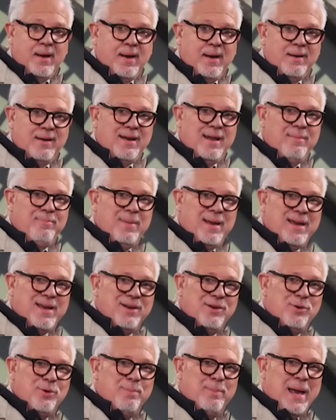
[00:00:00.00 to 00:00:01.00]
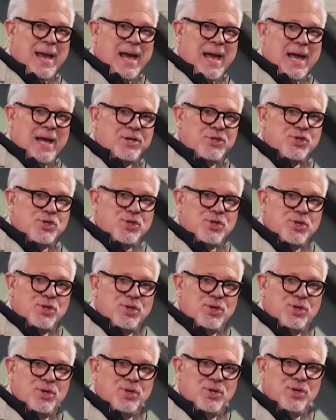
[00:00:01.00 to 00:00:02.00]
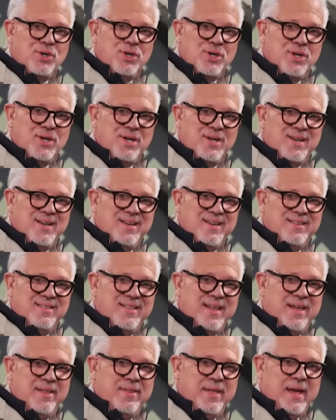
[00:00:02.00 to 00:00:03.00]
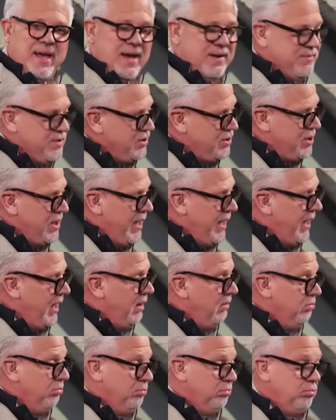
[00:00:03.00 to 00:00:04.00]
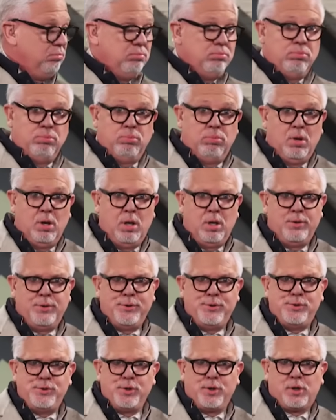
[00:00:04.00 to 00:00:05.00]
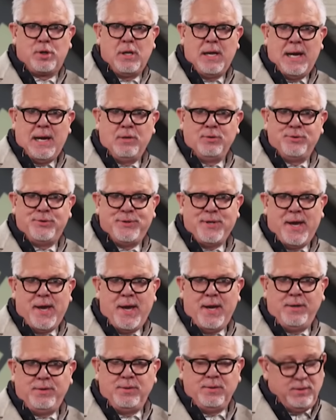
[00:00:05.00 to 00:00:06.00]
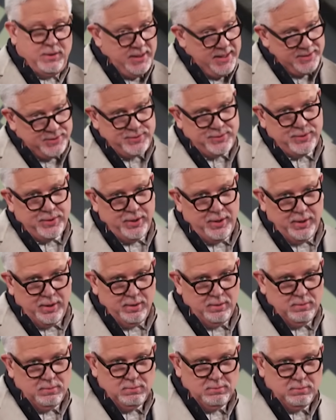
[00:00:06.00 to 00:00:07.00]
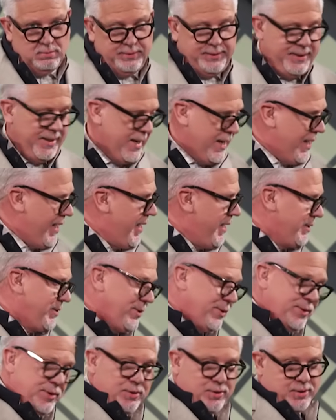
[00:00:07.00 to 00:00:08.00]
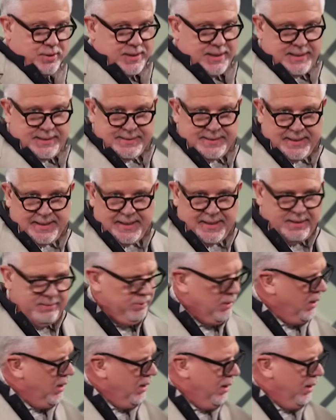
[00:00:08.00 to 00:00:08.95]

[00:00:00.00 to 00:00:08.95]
I make a new batch. Then they have to say, well, did your clown scientist? Yes, sir, he did.